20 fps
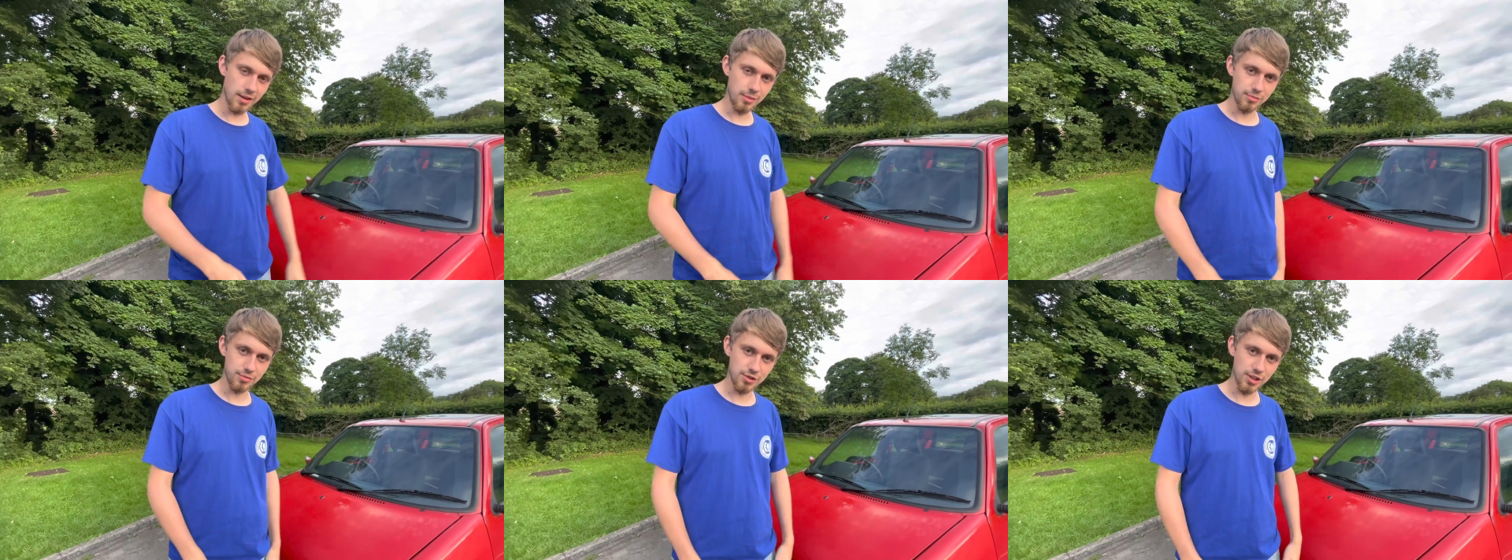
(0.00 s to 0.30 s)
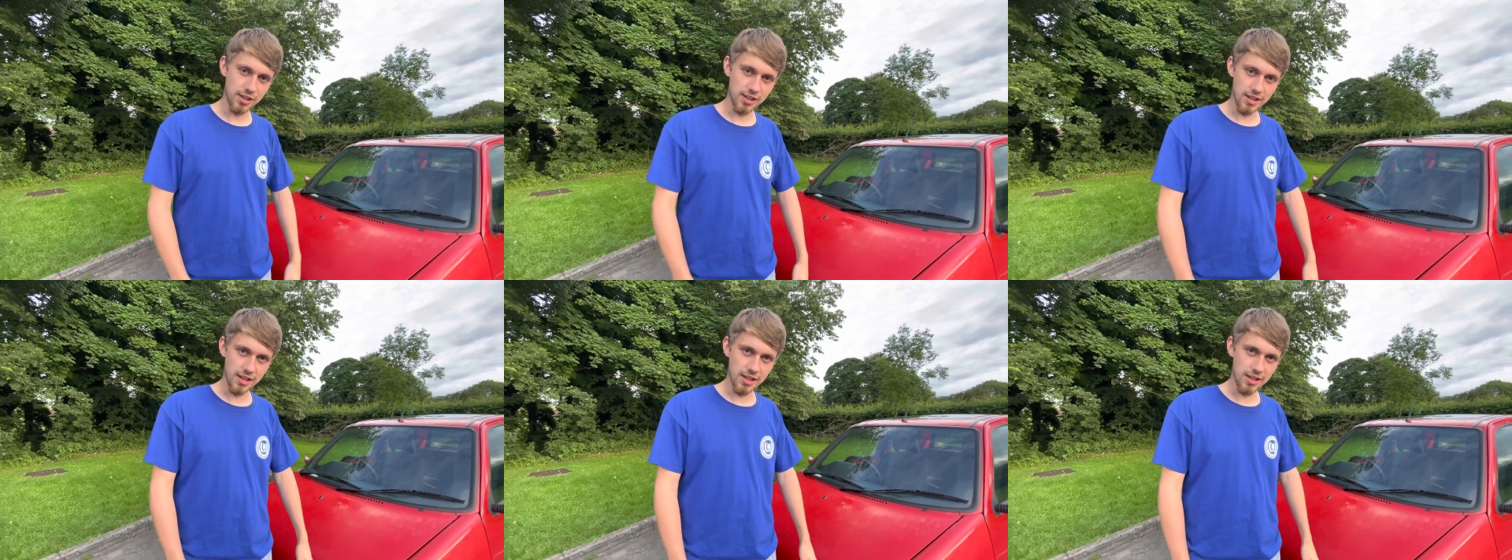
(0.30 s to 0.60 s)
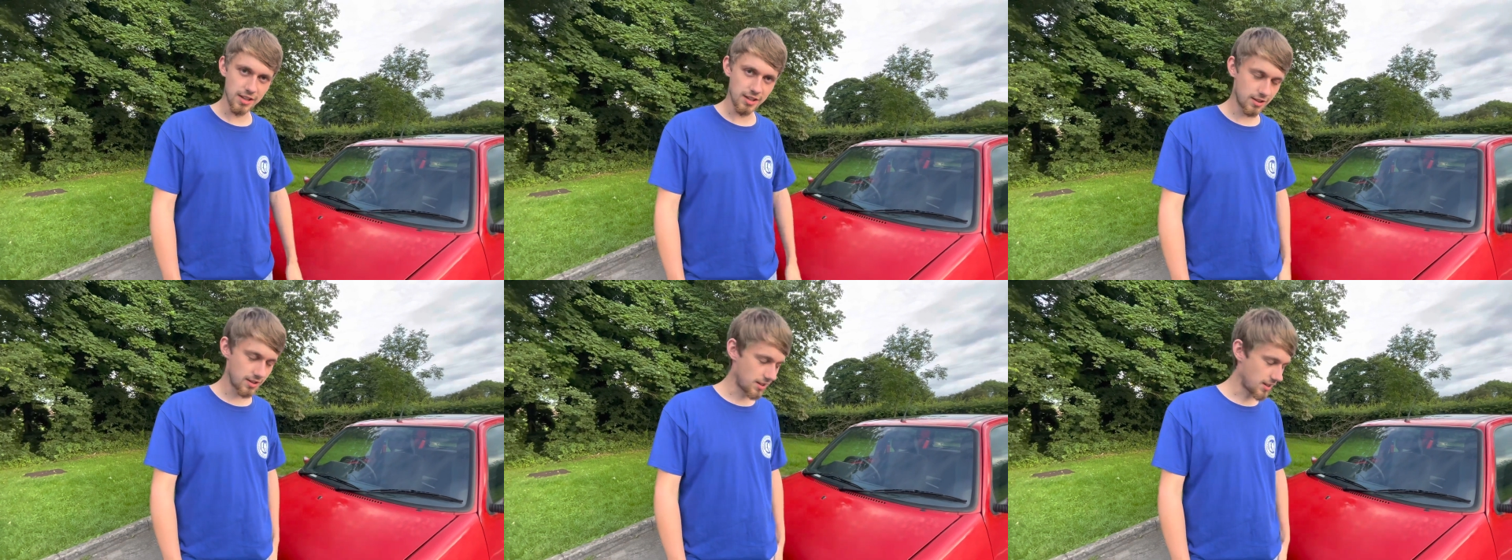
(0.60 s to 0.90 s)
Cinque,
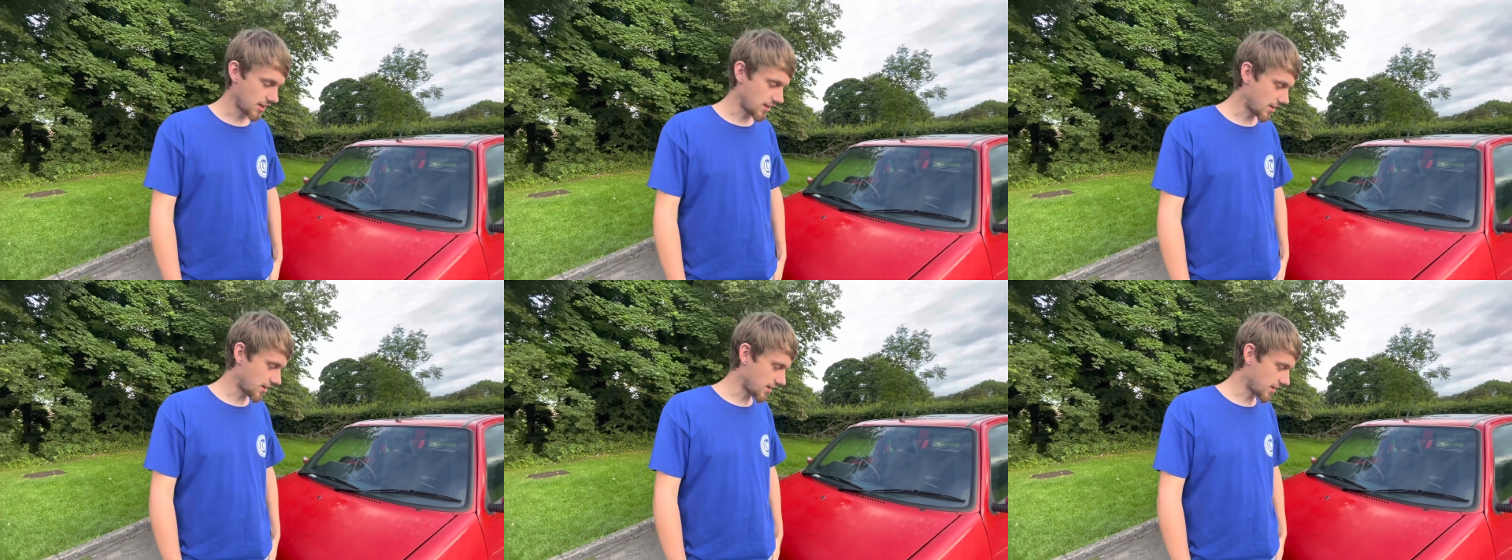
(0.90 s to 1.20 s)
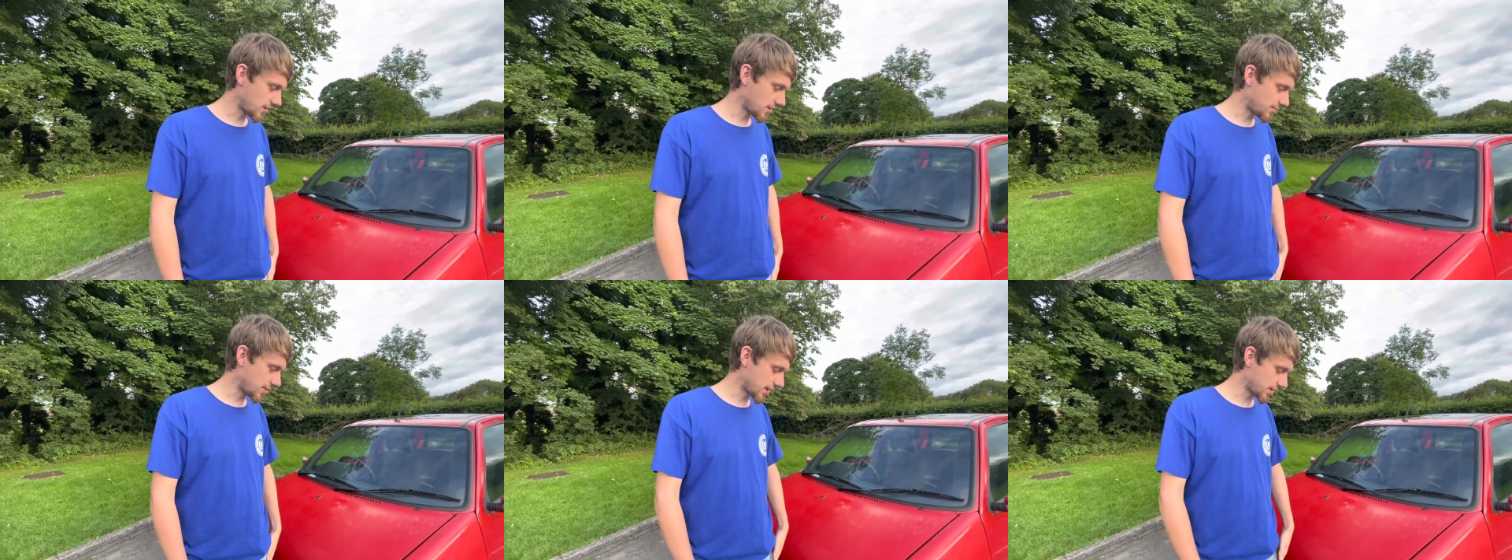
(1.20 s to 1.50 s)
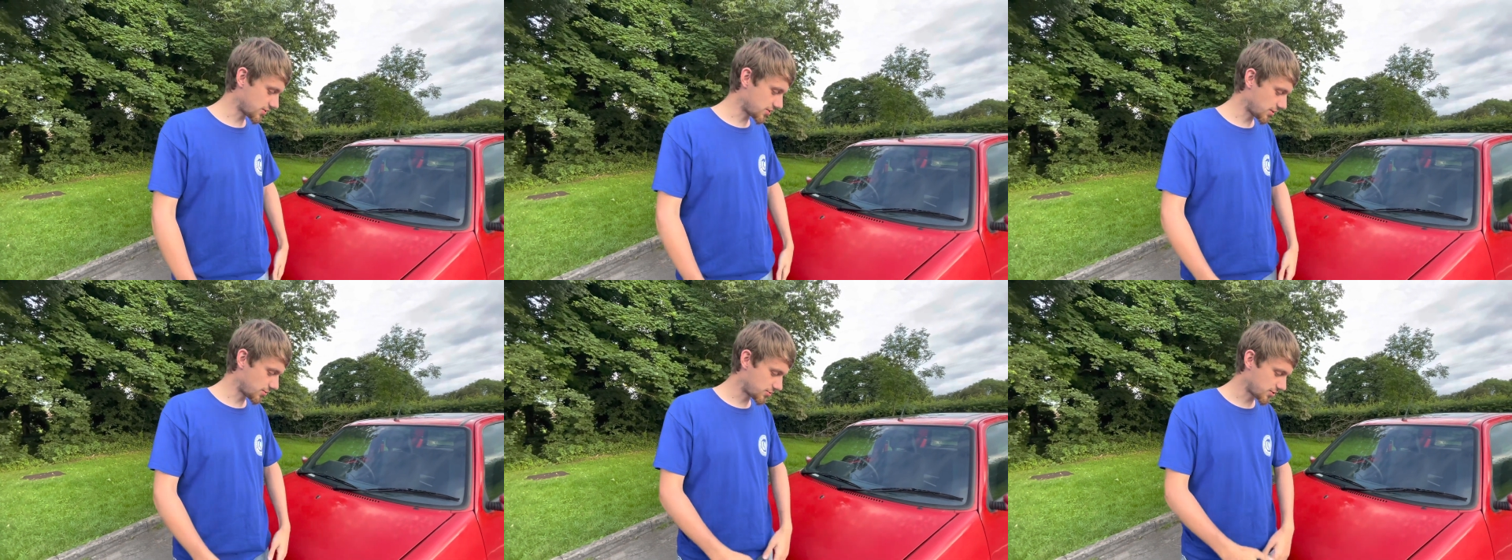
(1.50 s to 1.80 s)
the black
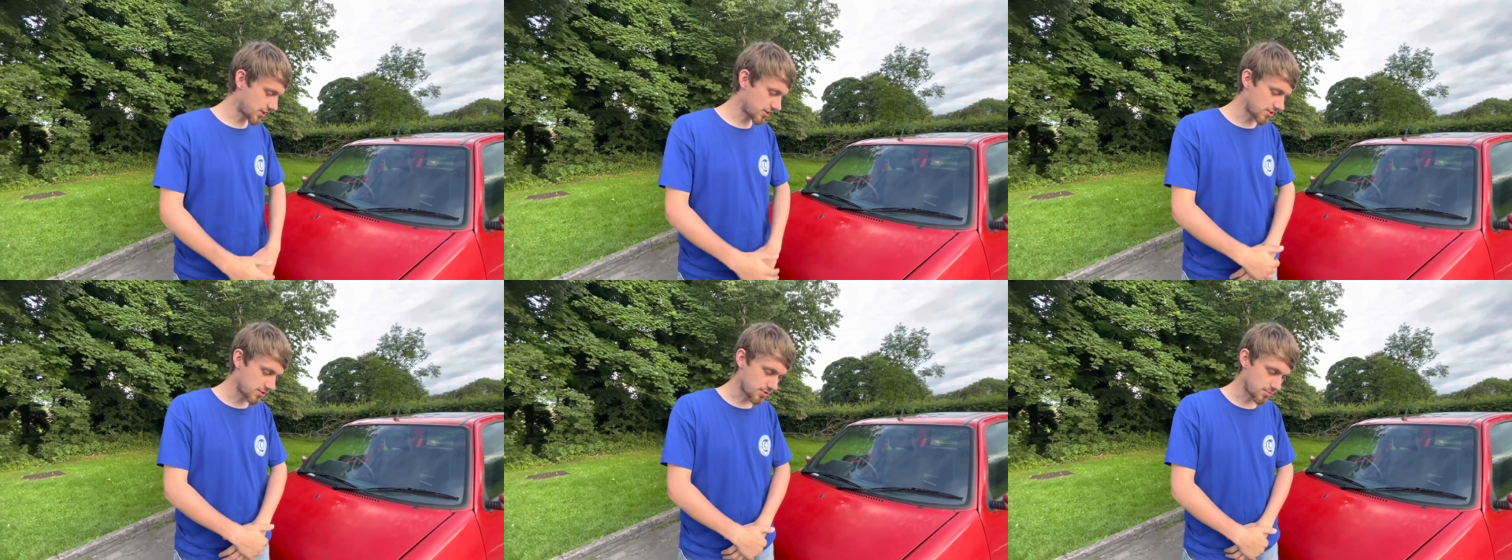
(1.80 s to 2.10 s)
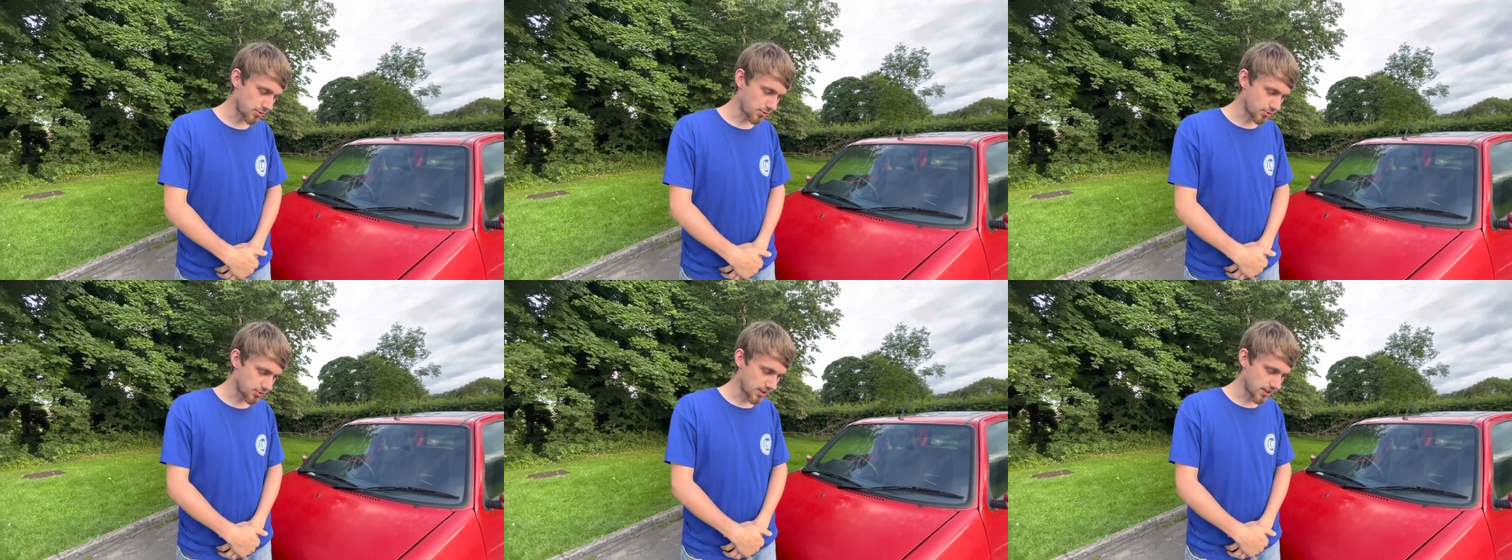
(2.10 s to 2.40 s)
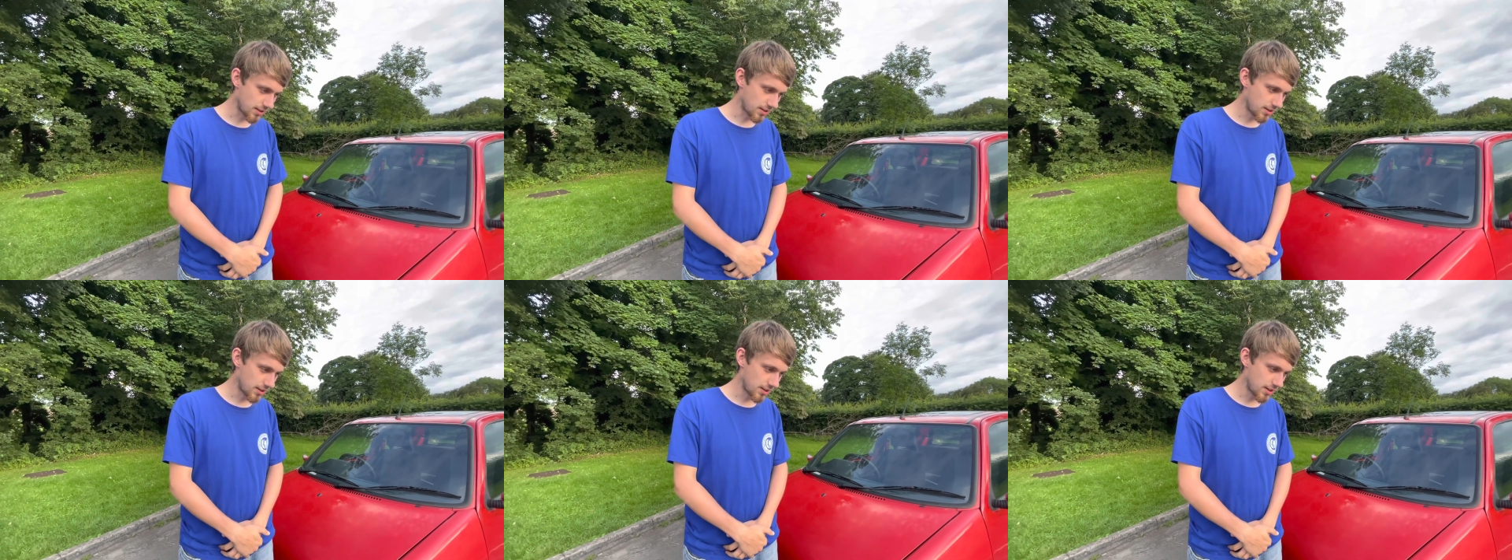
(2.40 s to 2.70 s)
Cinquecento Sporting,